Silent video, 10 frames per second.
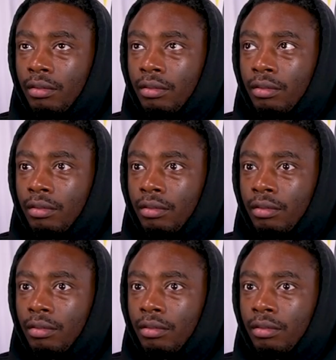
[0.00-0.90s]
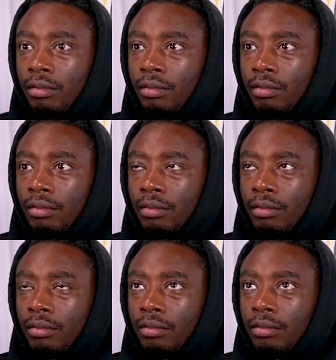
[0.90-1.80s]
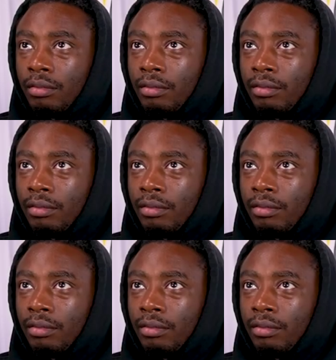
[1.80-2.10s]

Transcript: (not speaking)